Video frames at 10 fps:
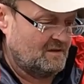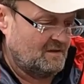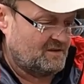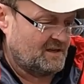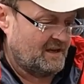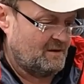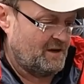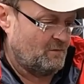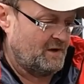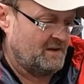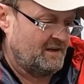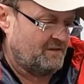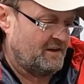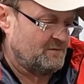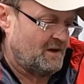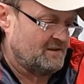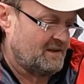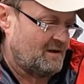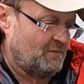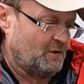it's getting a bit windy, things might
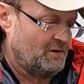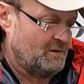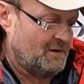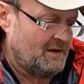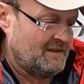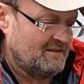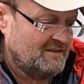start blowing away.